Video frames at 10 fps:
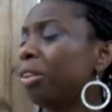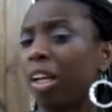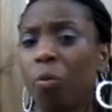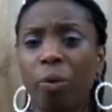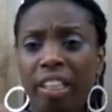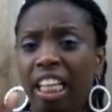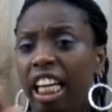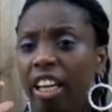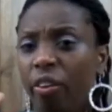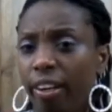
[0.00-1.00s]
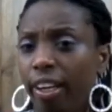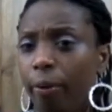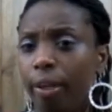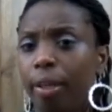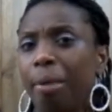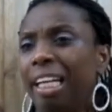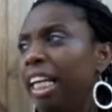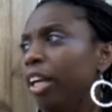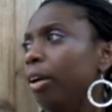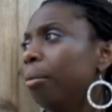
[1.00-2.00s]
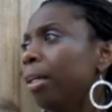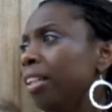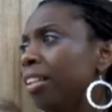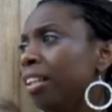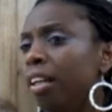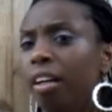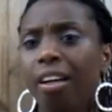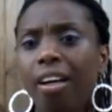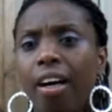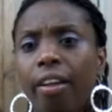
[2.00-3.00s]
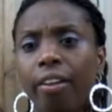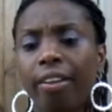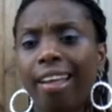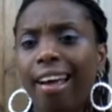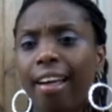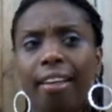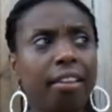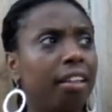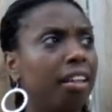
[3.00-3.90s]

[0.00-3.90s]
so I can really hear it in my ear. But other than that,